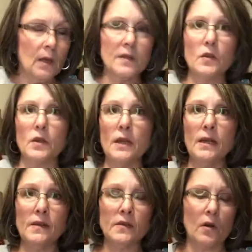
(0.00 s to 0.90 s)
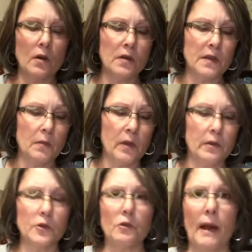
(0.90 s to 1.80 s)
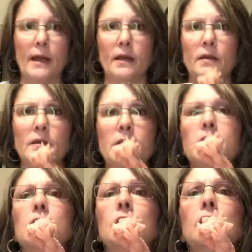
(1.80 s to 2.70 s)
So these are some little dragons